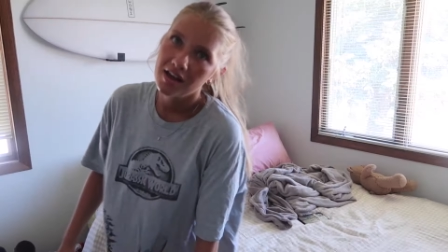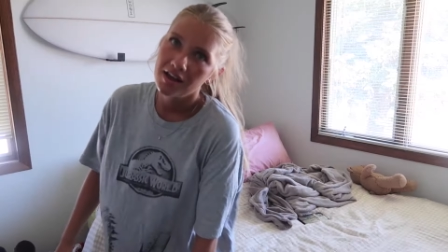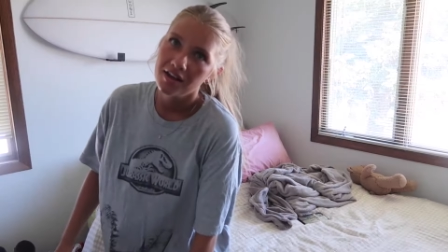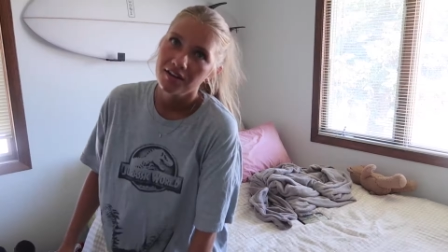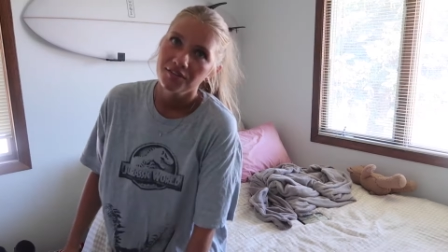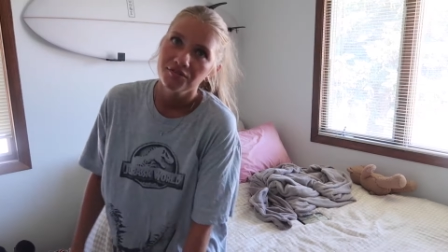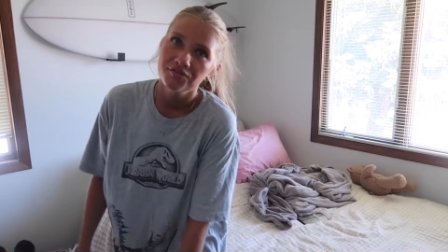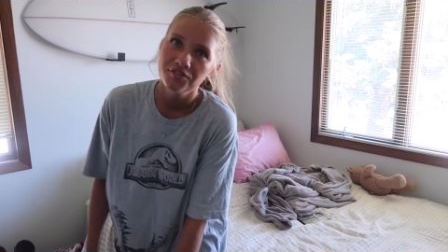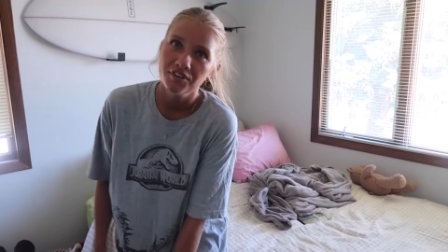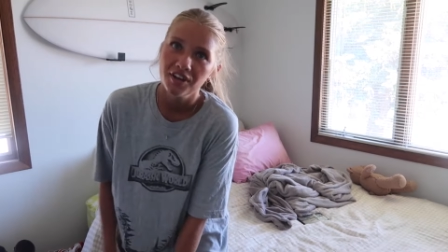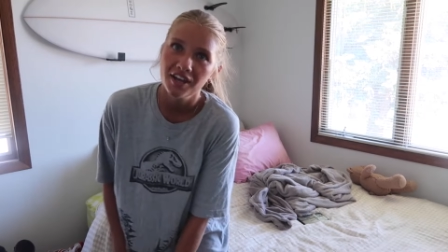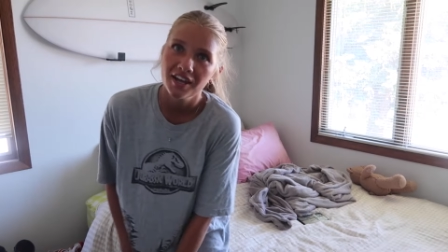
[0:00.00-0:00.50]
I
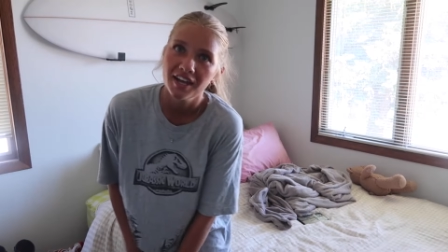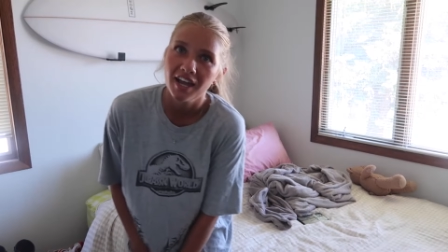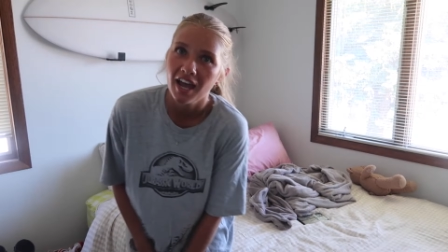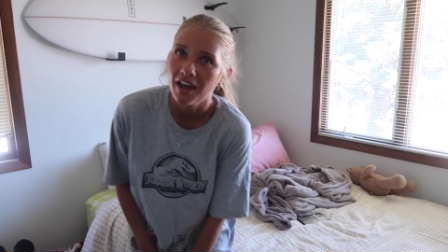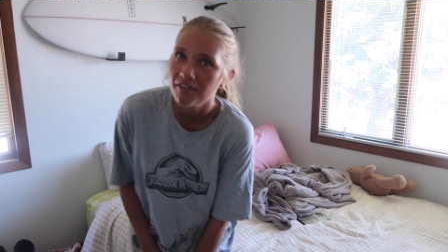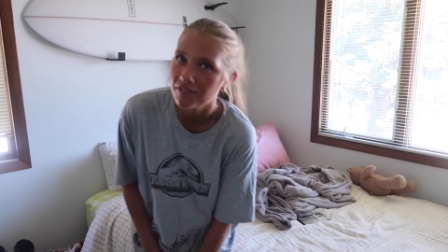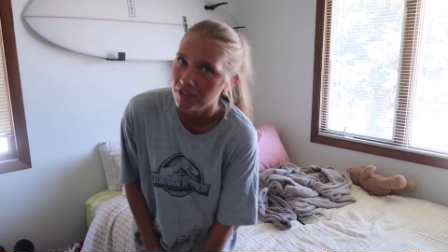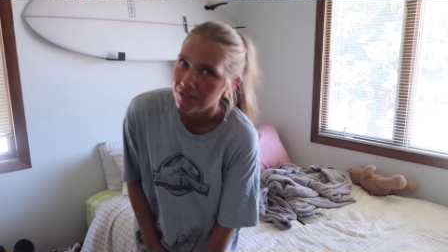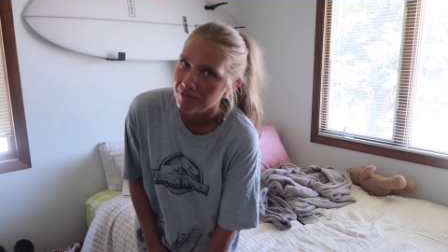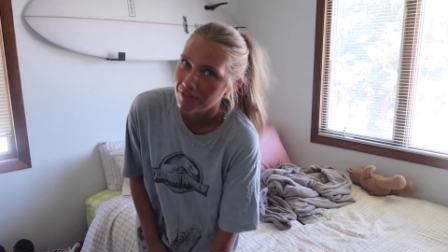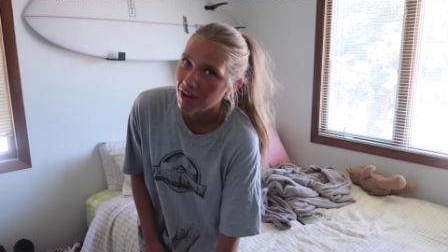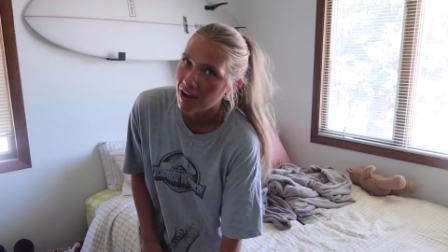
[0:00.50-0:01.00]
feel like
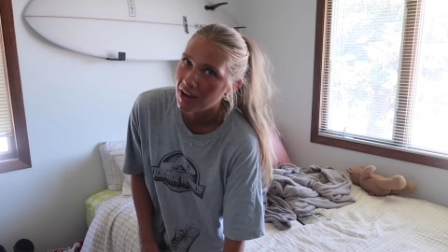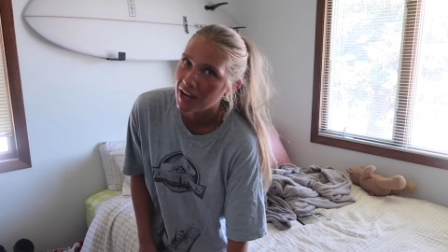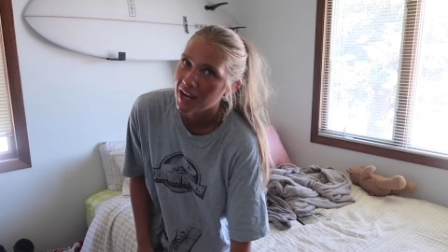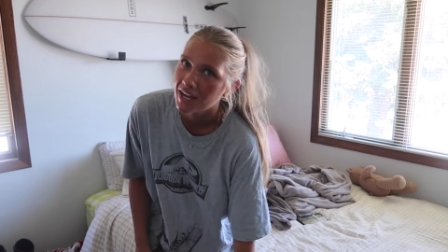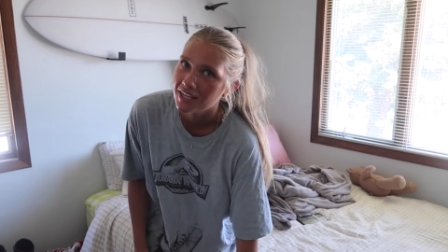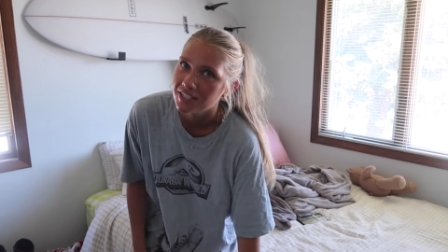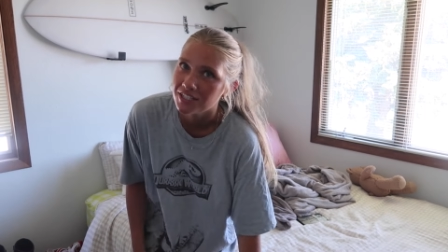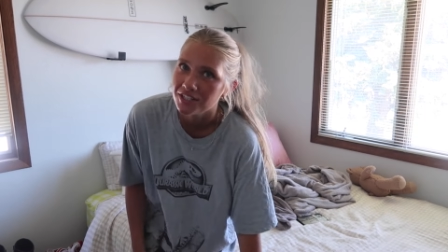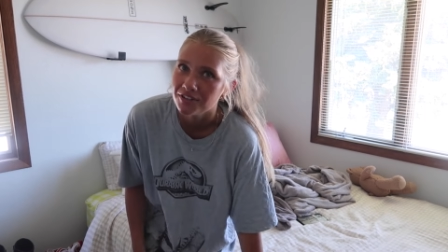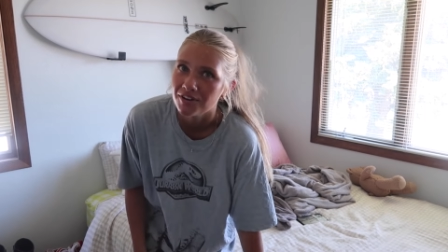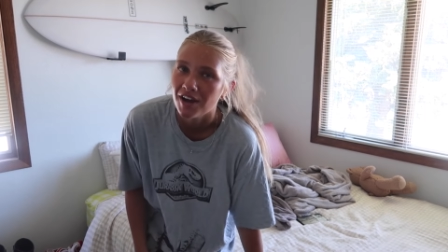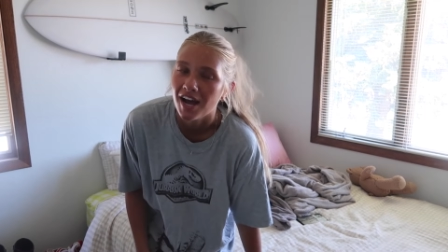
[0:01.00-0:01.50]
every vlog
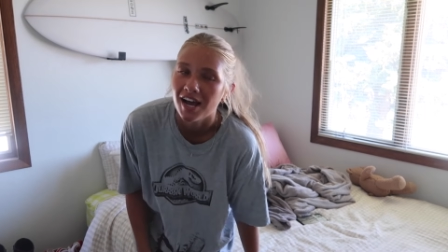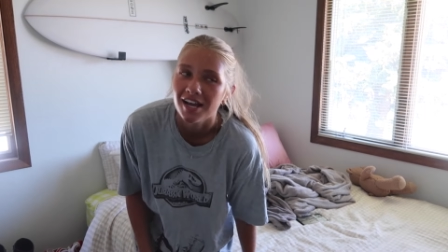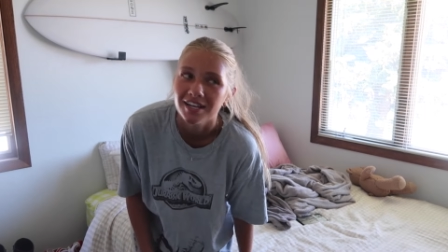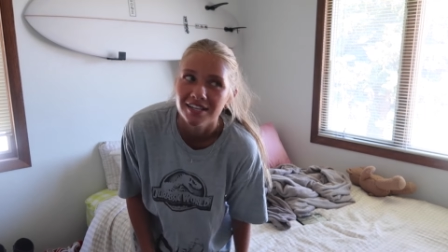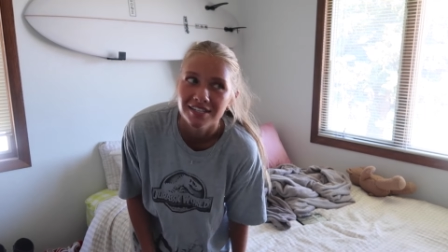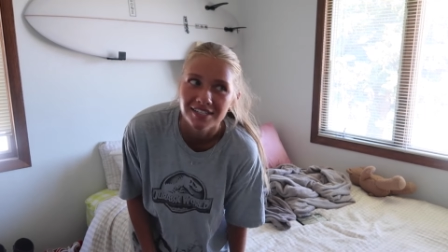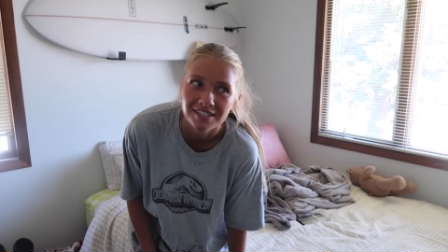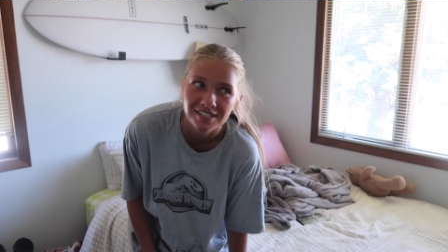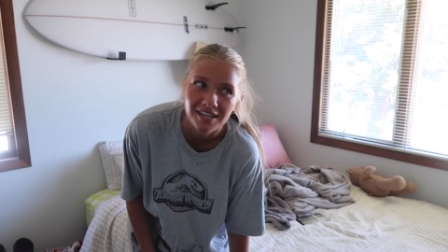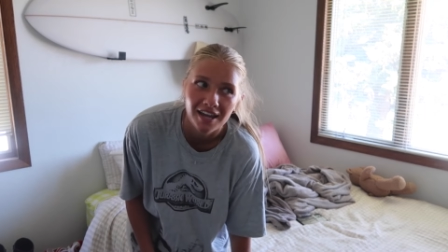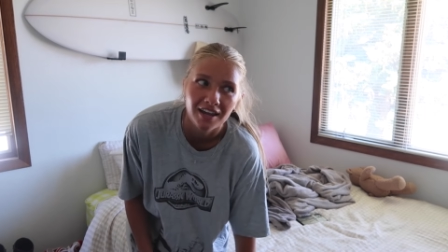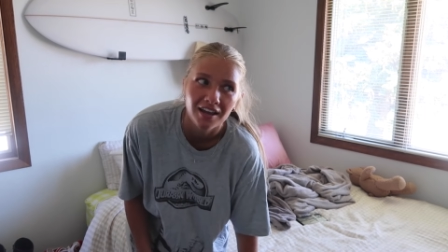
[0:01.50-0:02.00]
I do
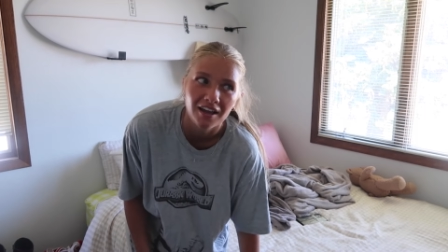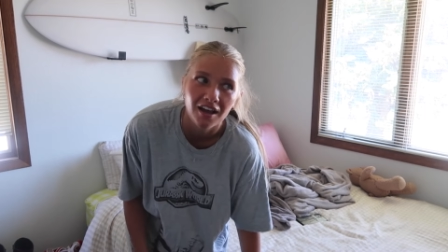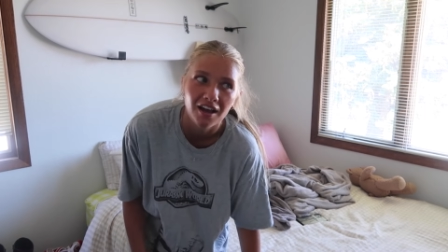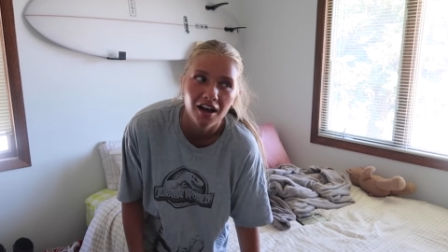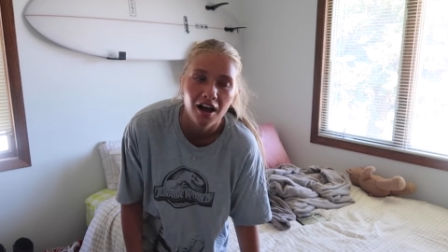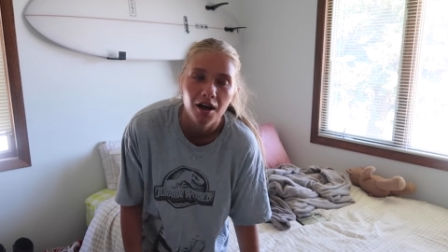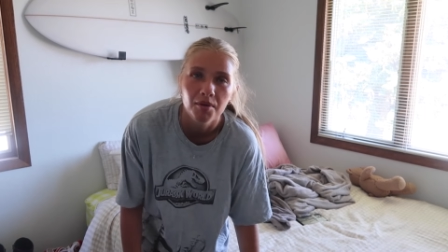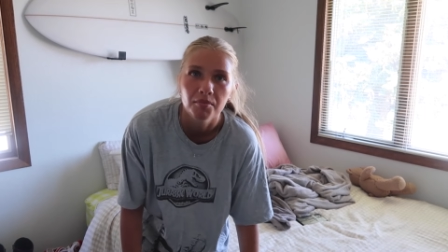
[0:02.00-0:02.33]
has like